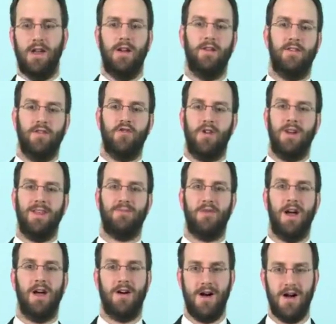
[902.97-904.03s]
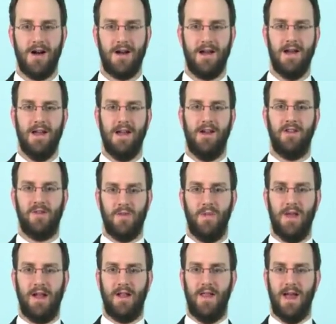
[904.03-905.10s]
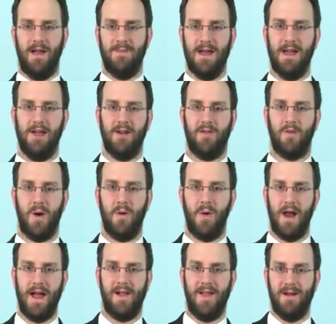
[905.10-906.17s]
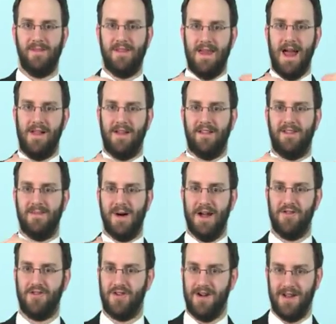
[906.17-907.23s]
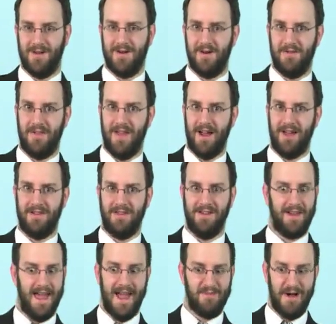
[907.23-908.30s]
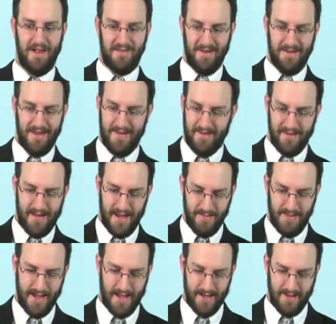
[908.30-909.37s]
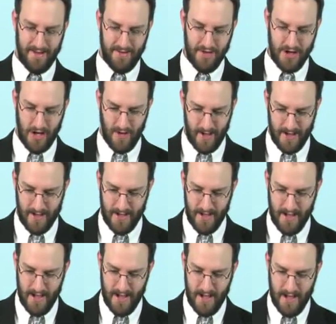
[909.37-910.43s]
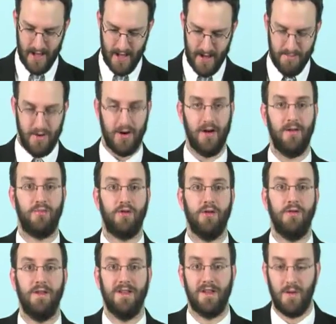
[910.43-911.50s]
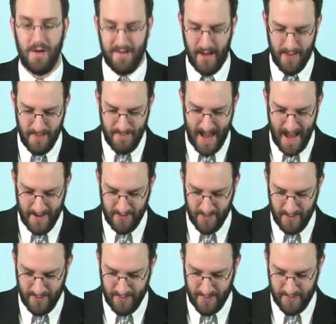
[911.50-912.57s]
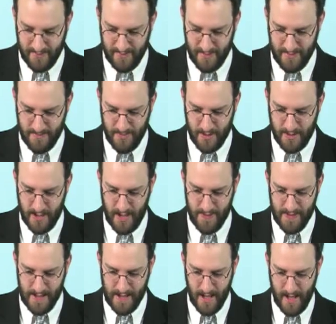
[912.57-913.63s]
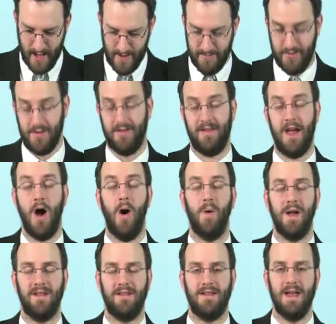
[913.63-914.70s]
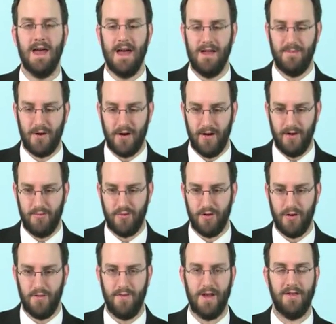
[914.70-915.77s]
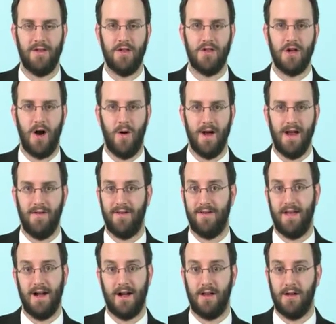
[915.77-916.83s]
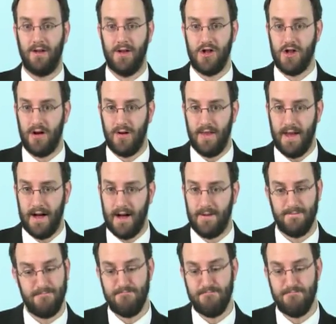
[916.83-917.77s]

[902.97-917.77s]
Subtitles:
here's a drawing of the prior art, here's what we claim, here's why what I claim is analogous to my drawing. Over there, you can't possibly say it's the same thing, it doesn't show it. Burden of proof is always on the patent office. I shouldn't say always. Burden of proof is to show it. If it's not clearly shown there,